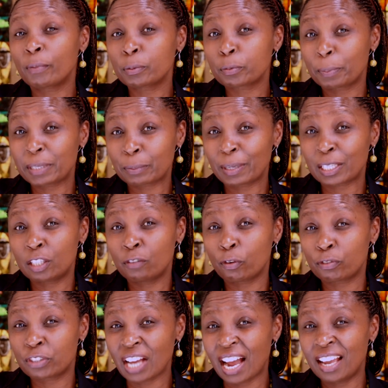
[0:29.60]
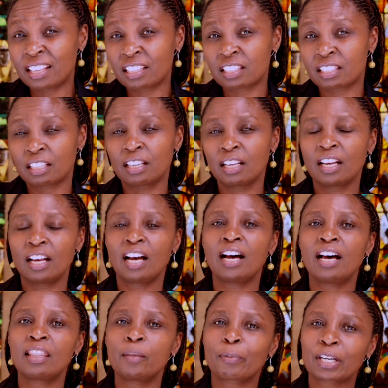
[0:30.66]
a perspective of science,
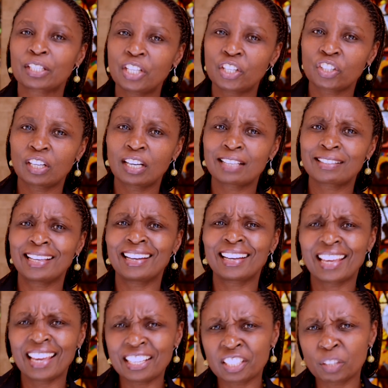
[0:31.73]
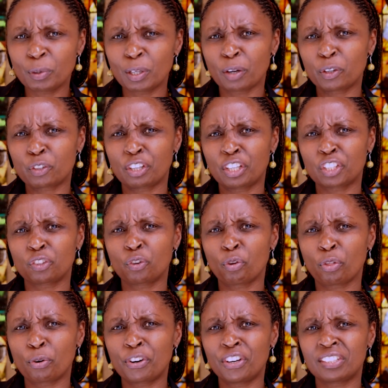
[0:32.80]
the practitioners engaging with our traditional
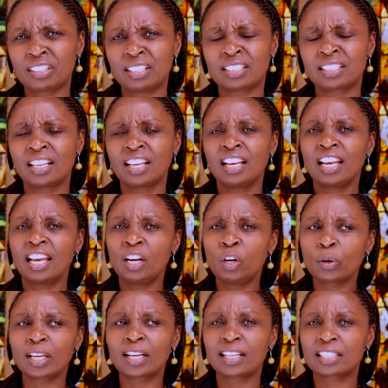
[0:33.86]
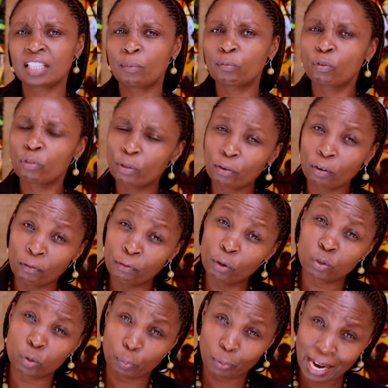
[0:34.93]
authorities and looking at some of
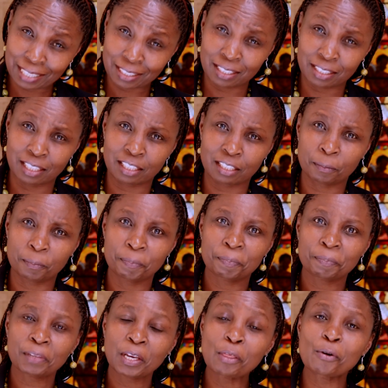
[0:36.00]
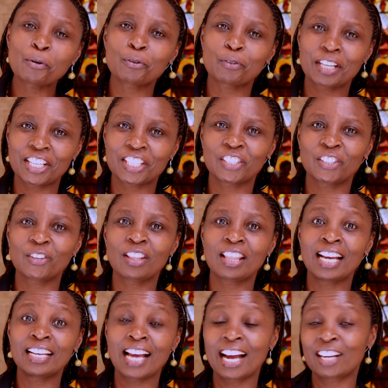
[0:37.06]
those practices, though traditional,
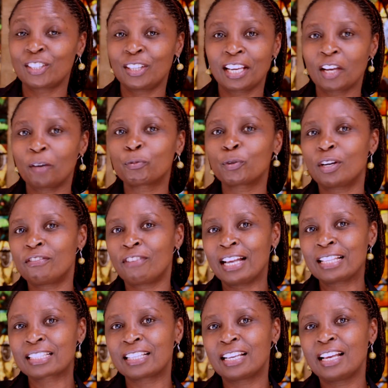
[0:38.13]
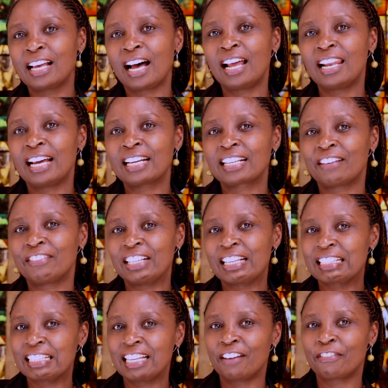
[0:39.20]
that actually help to advance land
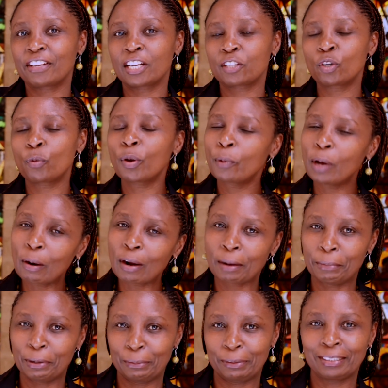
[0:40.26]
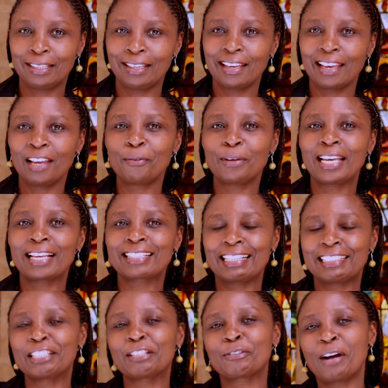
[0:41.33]
governance in Africa. So we welcome you, and we are
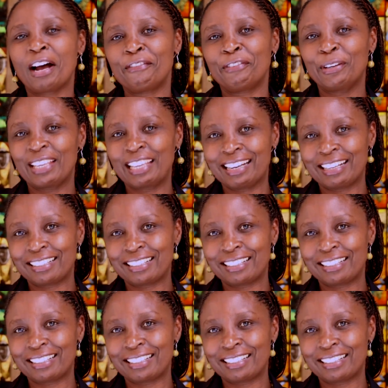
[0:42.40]
excited to have you here.